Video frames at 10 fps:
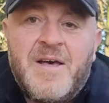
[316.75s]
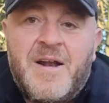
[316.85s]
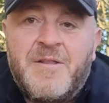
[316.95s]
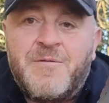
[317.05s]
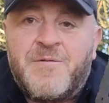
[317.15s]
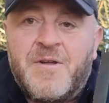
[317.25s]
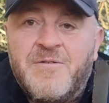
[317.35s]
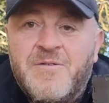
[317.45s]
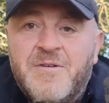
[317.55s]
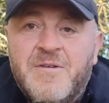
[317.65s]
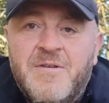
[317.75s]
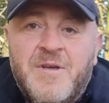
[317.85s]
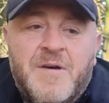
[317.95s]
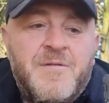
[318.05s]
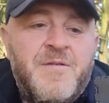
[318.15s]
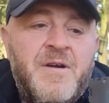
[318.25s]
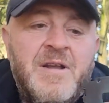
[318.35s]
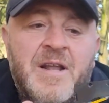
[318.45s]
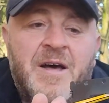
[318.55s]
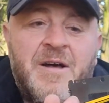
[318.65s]
And at the front, you have a
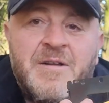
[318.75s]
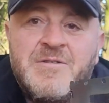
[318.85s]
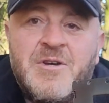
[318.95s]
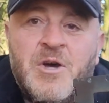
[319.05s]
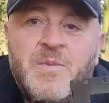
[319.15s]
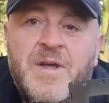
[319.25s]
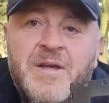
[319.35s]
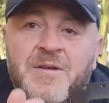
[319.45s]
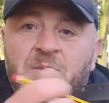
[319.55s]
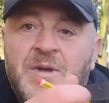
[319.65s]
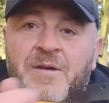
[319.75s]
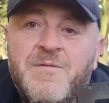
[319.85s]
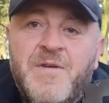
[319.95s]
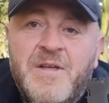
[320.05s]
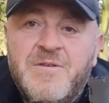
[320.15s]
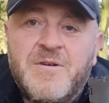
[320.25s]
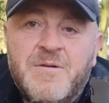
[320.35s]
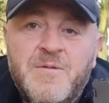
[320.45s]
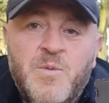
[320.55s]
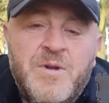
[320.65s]
very large opening where you can feed
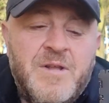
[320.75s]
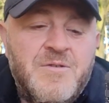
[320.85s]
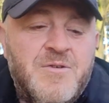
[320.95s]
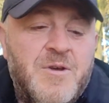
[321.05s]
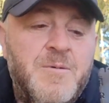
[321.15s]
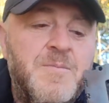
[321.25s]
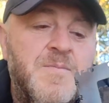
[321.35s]
your wood into,